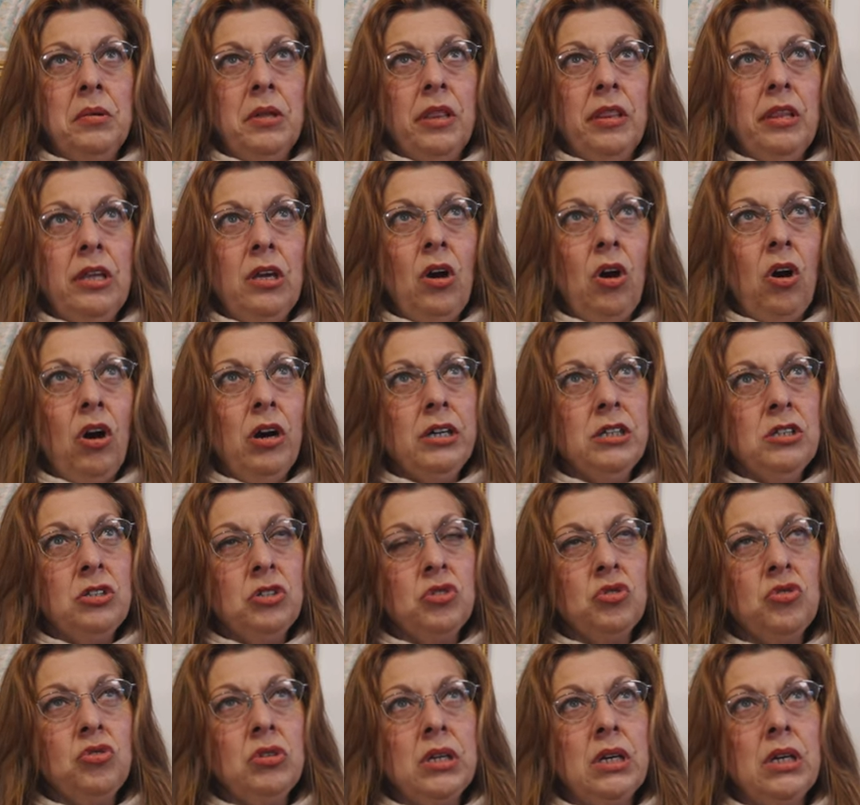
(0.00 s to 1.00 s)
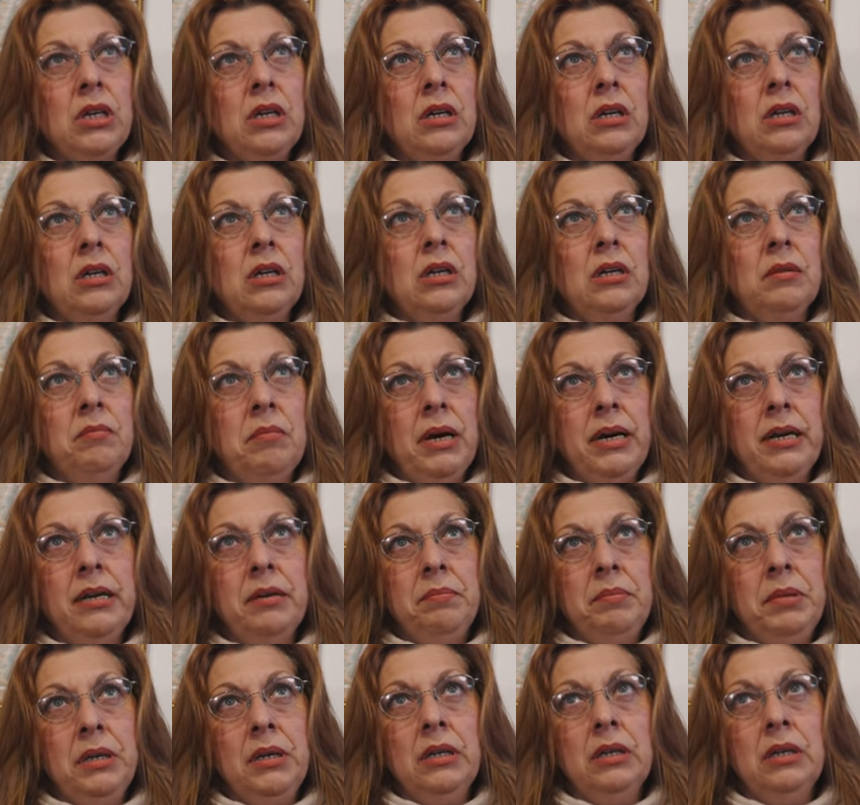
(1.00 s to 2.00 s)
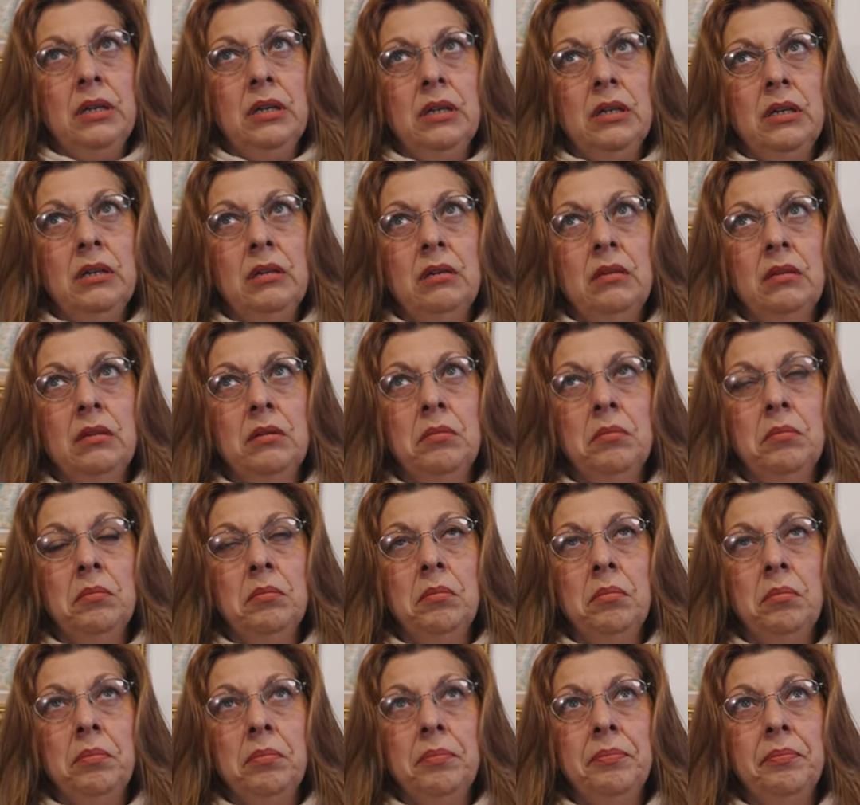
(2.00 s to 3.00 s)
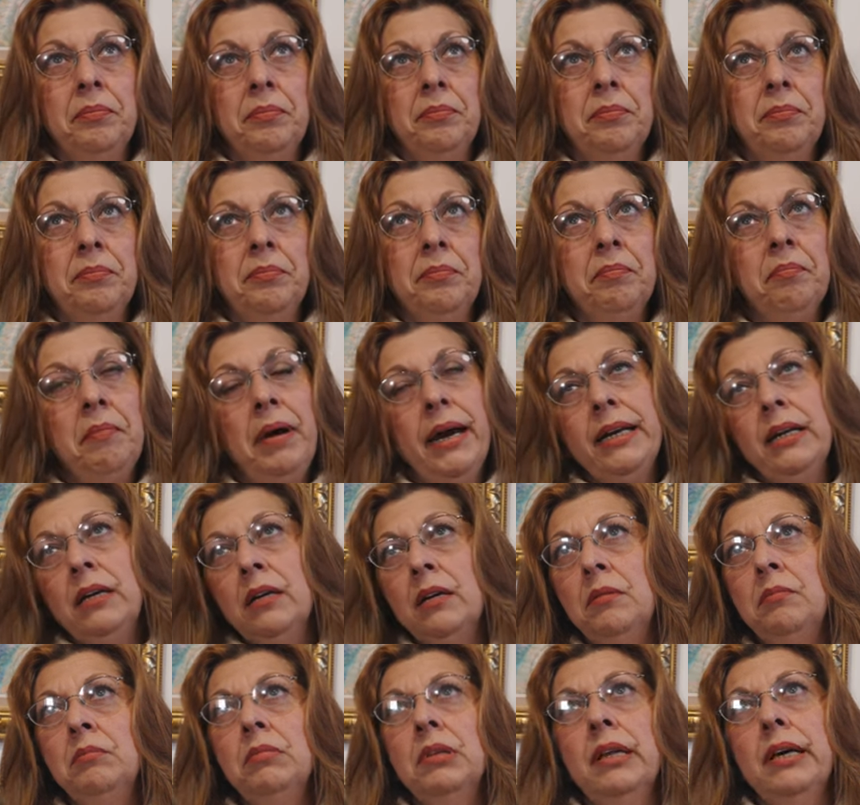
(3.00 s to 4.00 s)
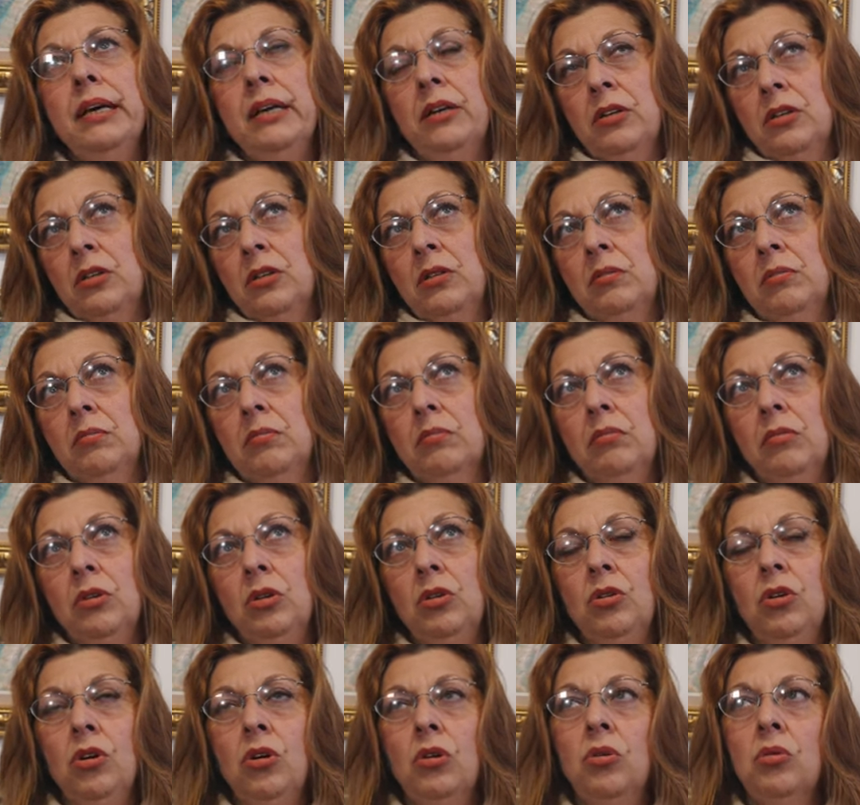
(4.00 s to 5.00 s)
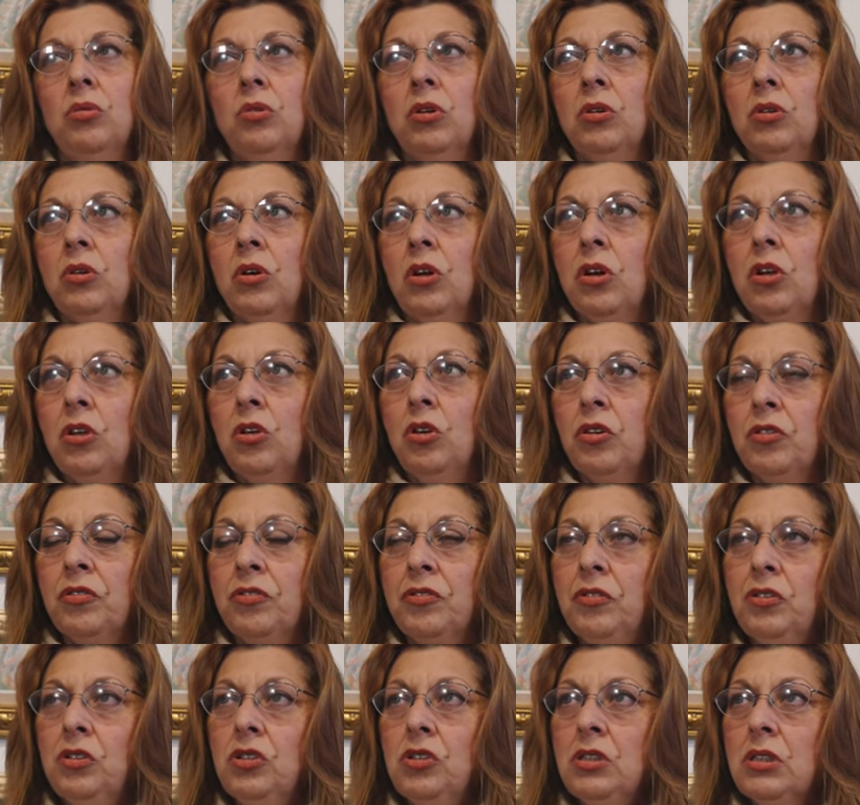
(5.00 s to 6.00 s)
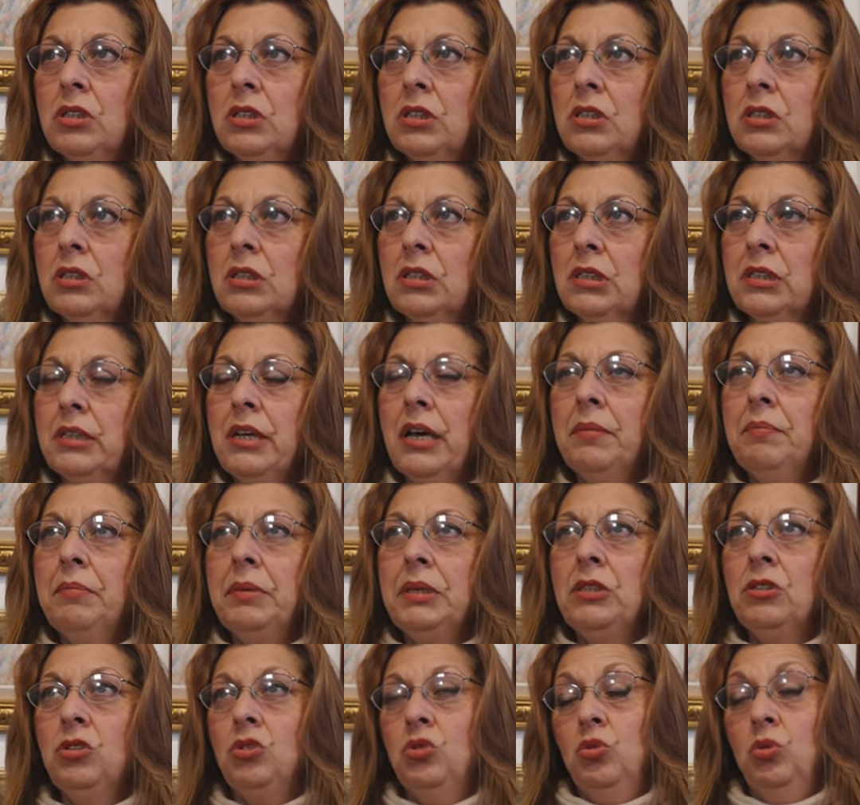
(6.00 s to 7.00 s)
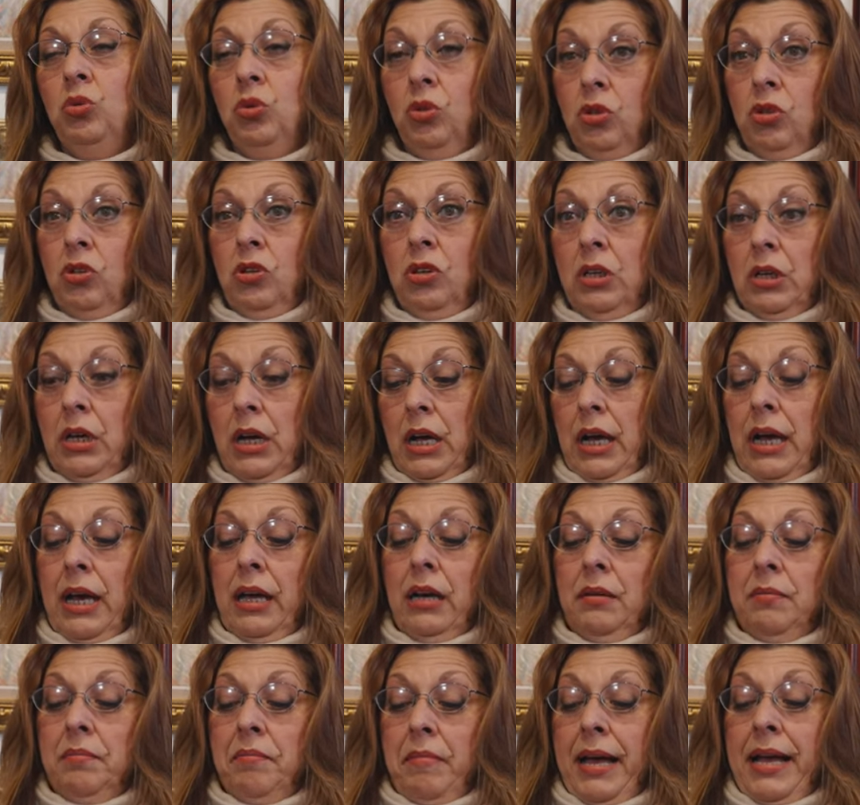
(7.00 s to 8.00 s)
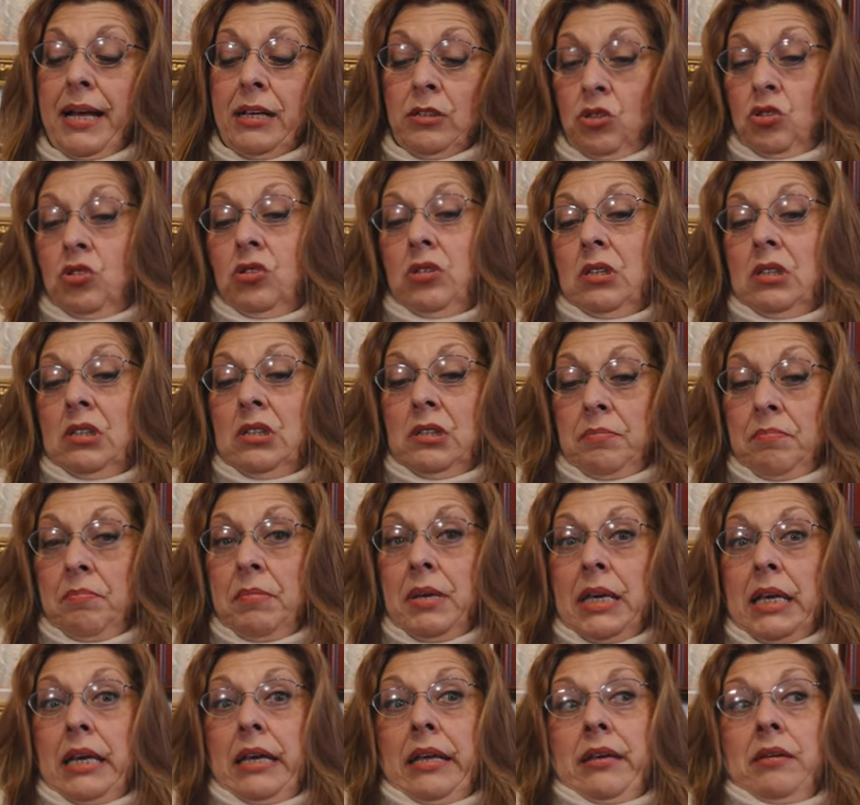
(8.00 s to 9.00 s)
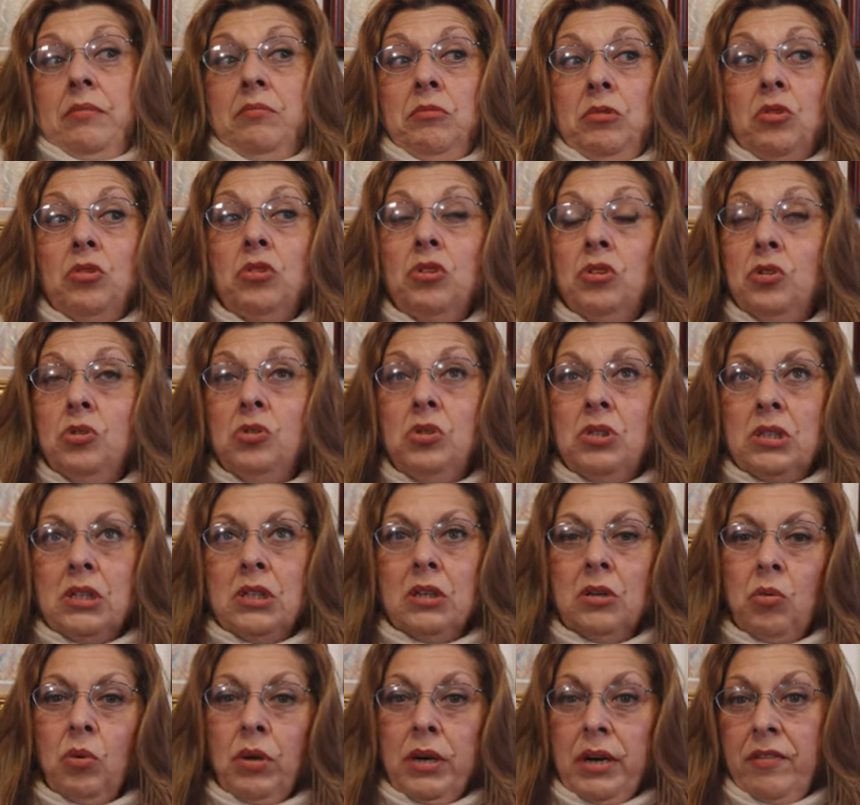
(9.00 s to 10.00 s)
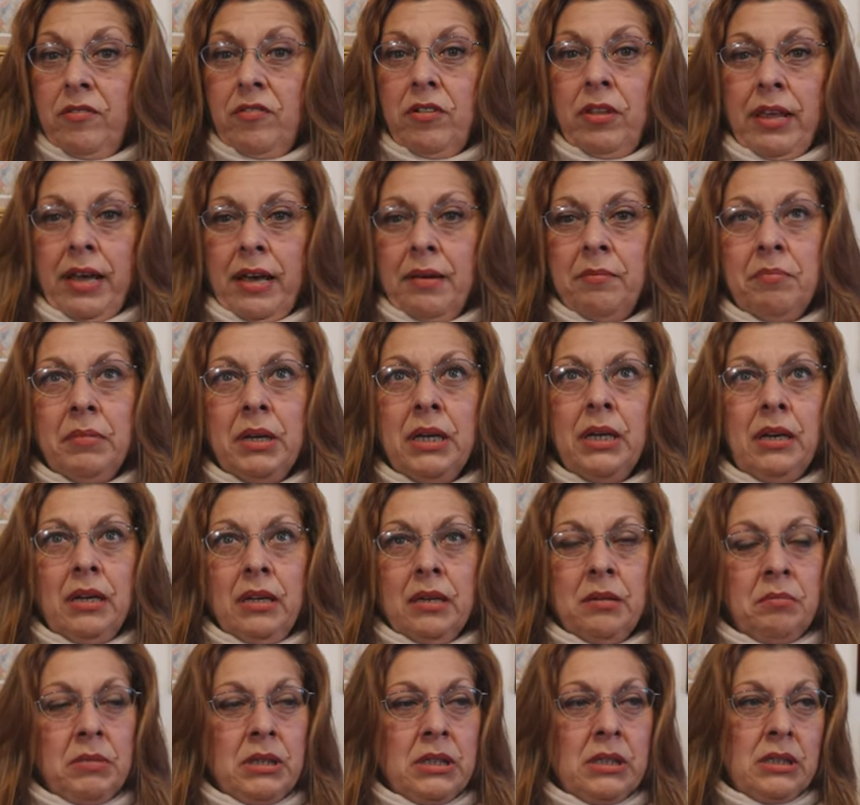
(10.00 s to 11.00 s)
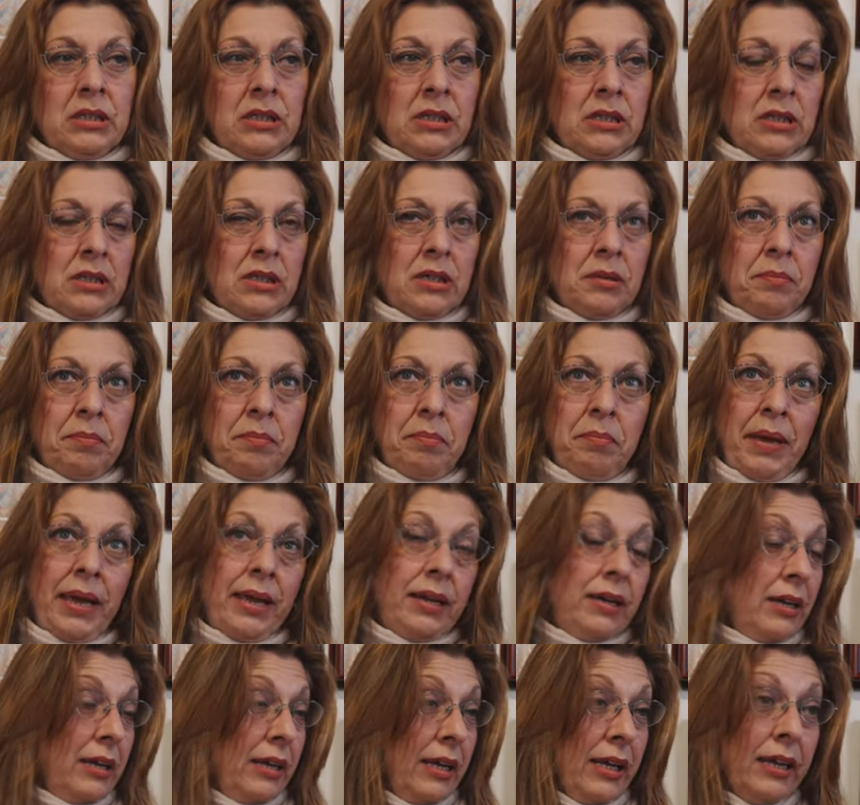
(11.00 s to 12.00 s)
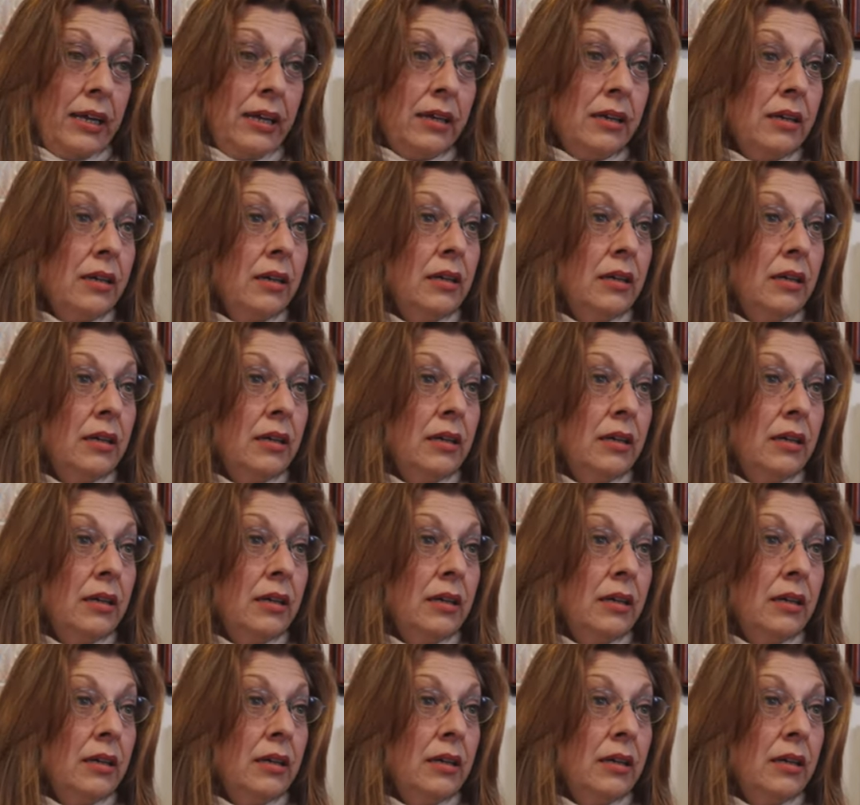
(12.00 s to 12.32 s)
The artistry, in my opinion, might come later. You know, your first step is to learn how to master this medium you're using, whatever that medium is. Is it pen and ink,